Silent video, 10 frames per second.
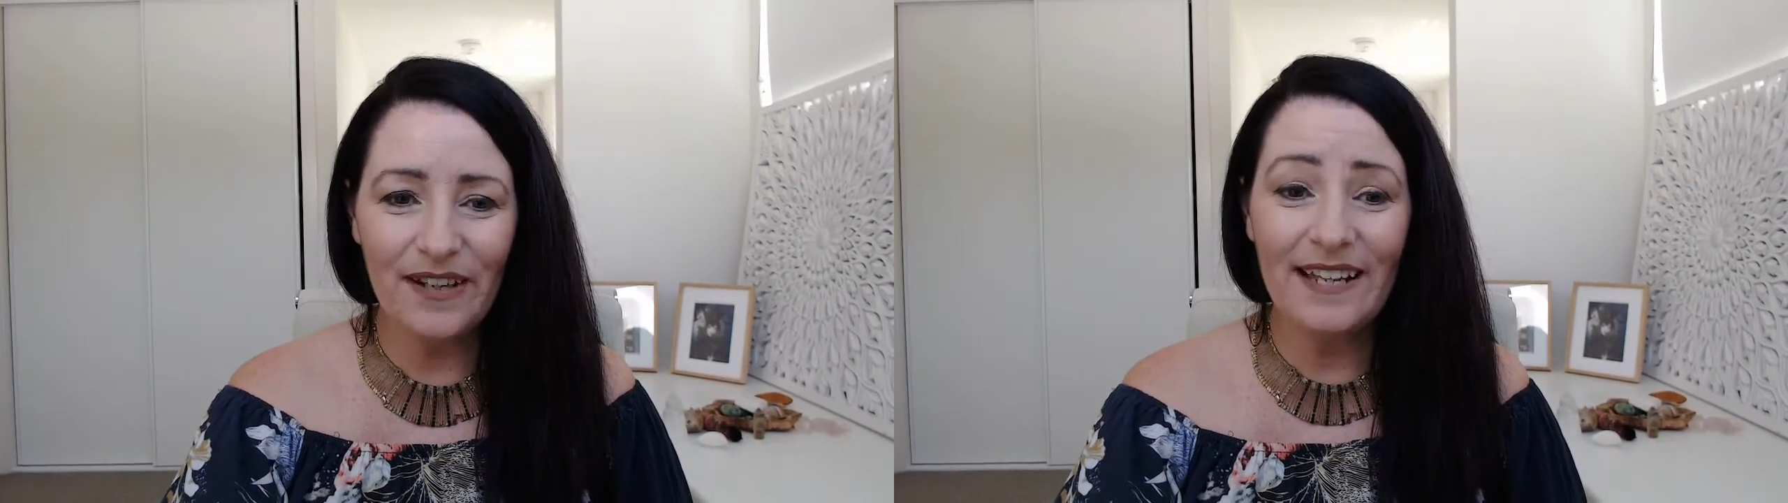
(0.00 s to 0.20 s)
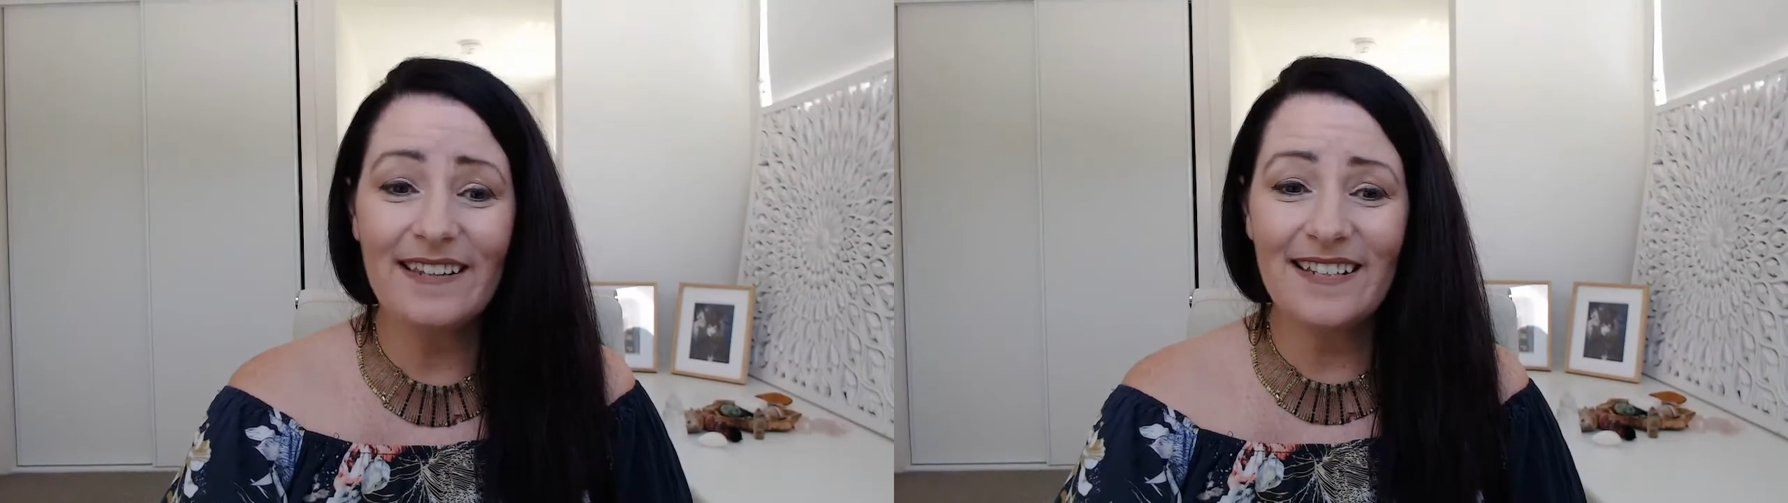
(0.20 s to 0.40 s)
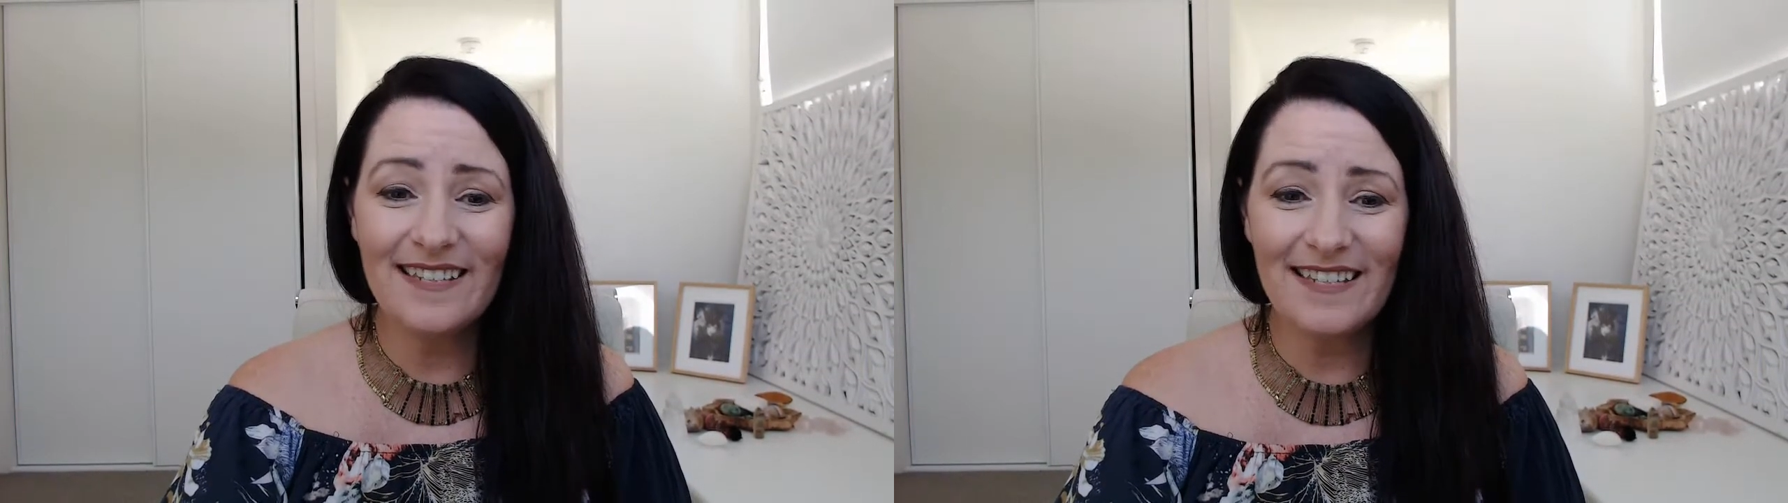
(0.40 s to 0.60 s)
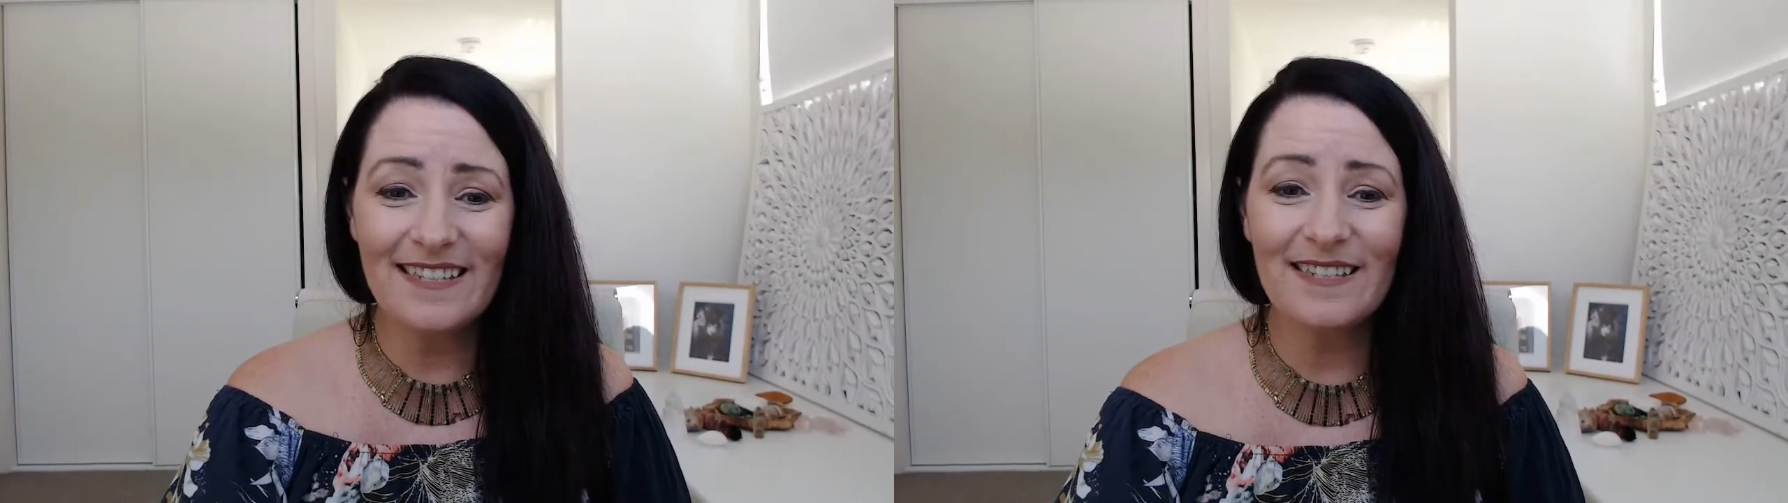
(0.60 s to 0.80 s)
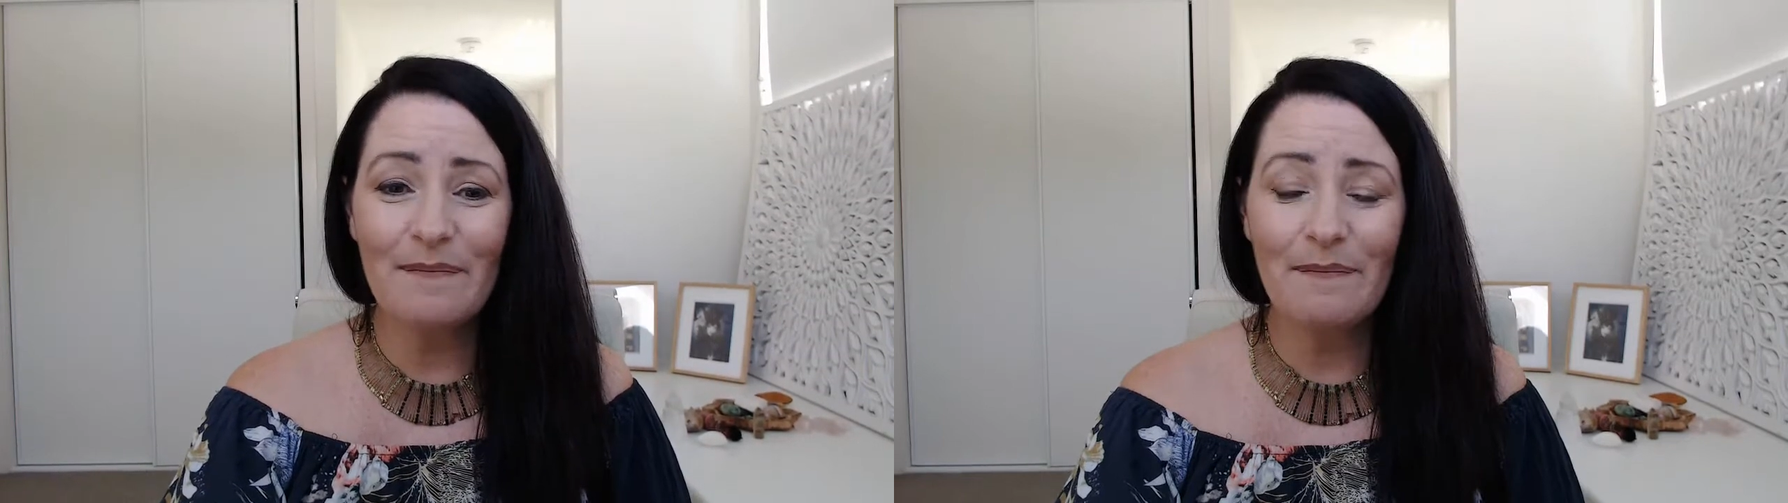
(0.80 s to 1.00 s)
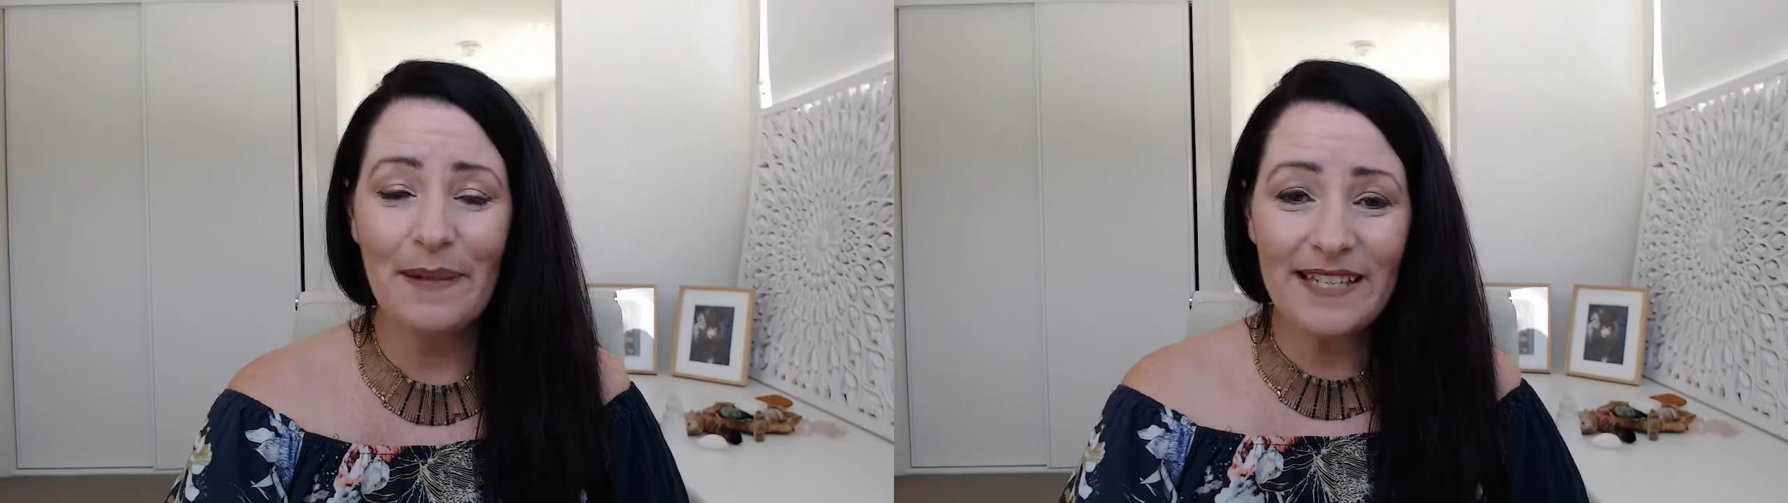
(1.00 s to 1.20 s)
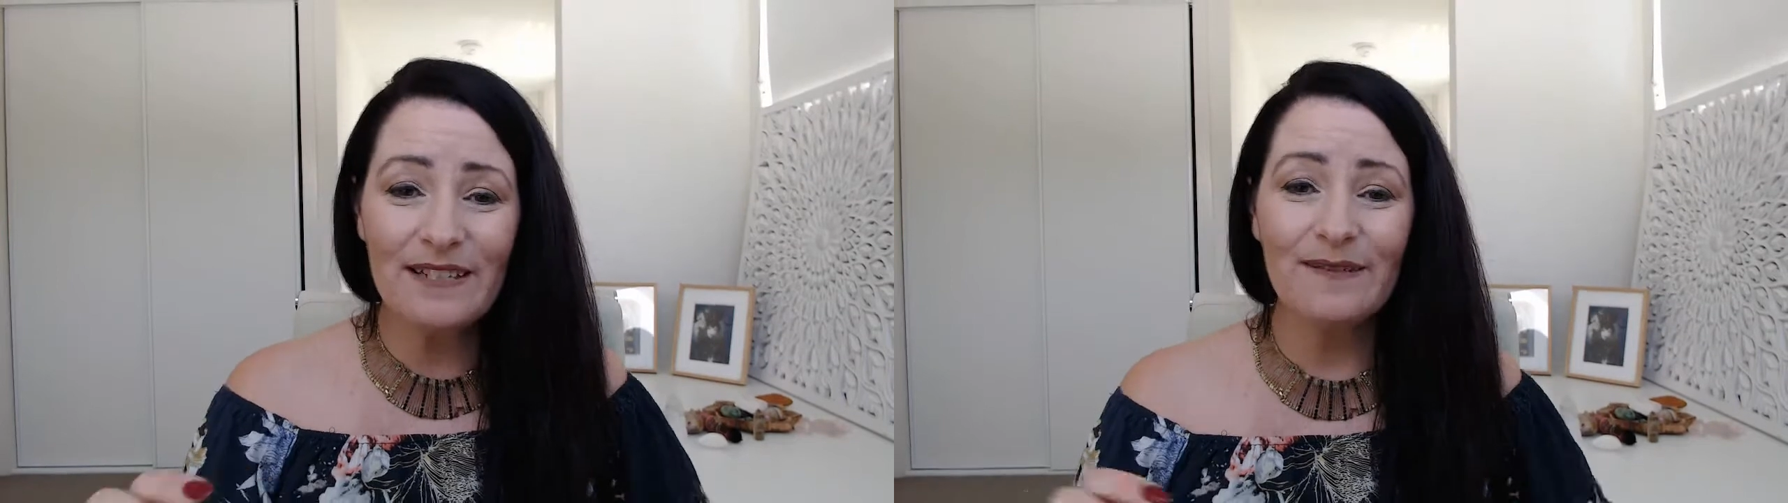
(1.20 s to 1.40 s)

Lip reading: And this is the best